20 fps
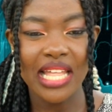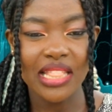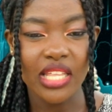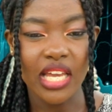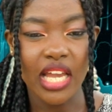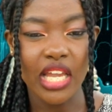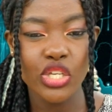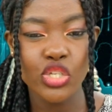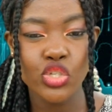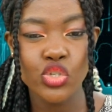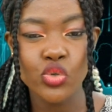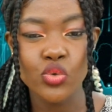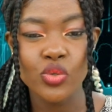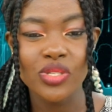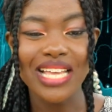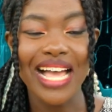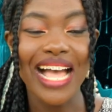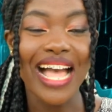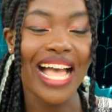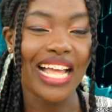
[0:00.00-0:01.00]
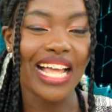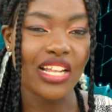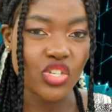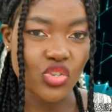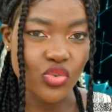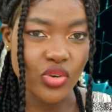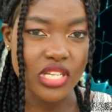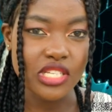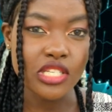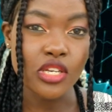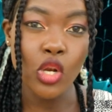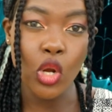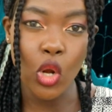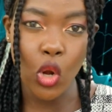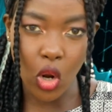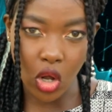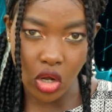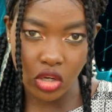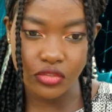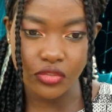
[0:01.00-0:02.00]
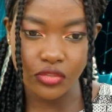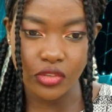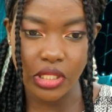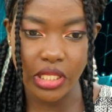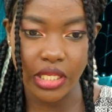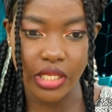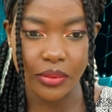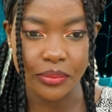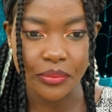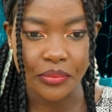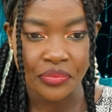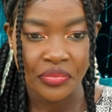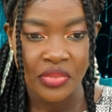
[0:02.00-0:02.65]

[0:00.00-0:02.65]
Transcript: and their issues addressed lawfully.